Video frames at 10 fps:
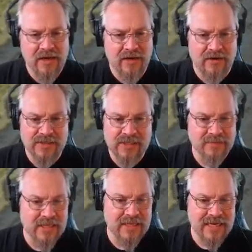are
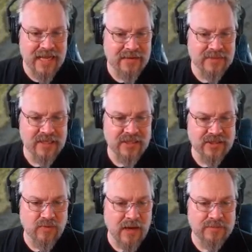simply the names of the
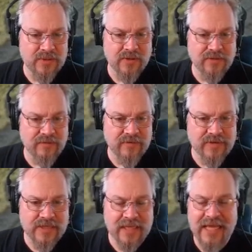swamps or the
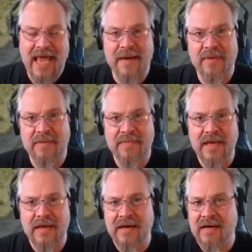rivers that they happen to
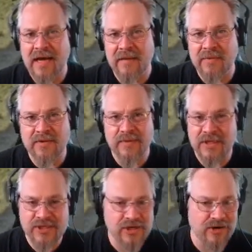be on, coupled with a
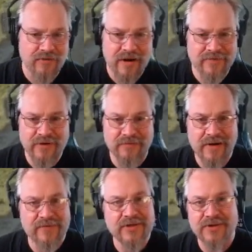geographical
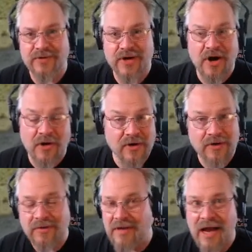reference or a
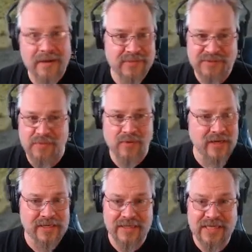cardinal compass
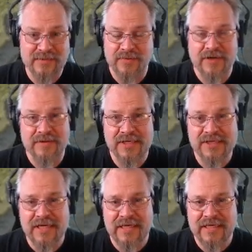point, and that's pretty much
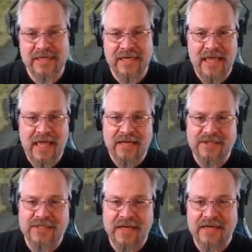it.
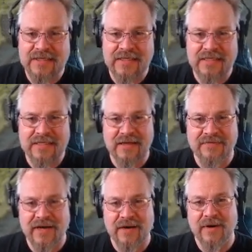Sedix itself,
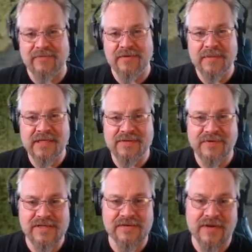however, means
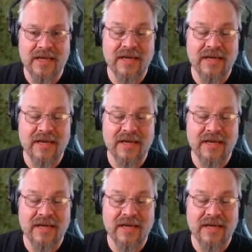victory,